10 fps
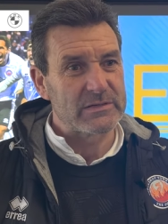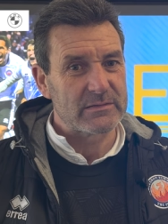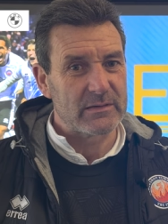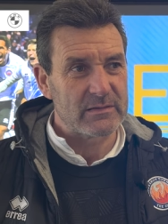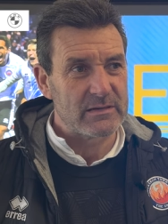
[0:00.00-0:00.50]

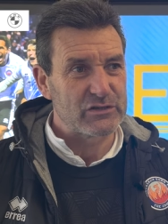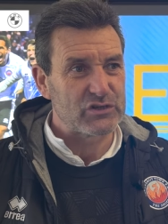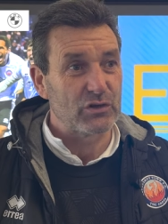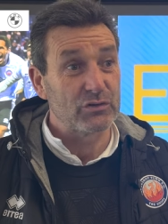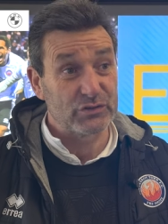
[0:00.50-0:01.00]
is an
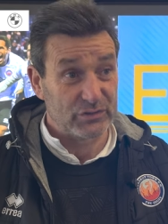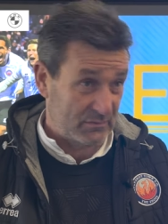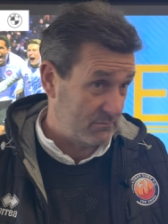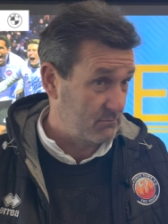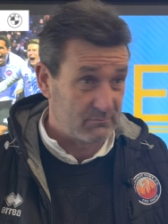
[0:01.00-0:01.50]

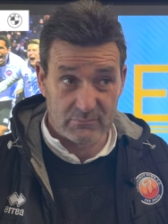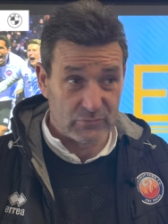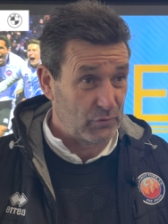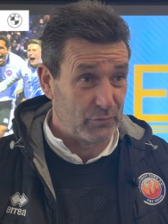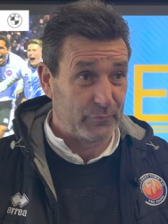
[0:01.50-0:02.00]
astonishing
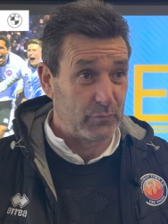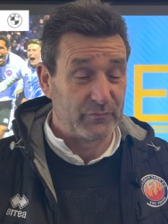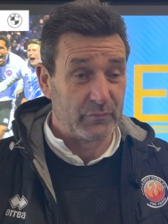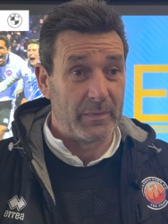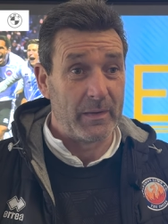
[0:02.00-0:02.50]
turn of
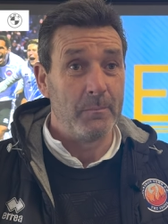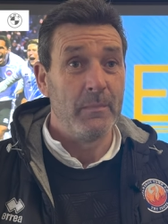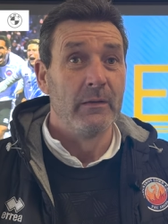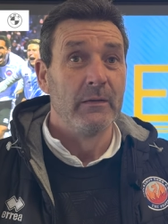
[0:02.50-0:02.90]
form from them.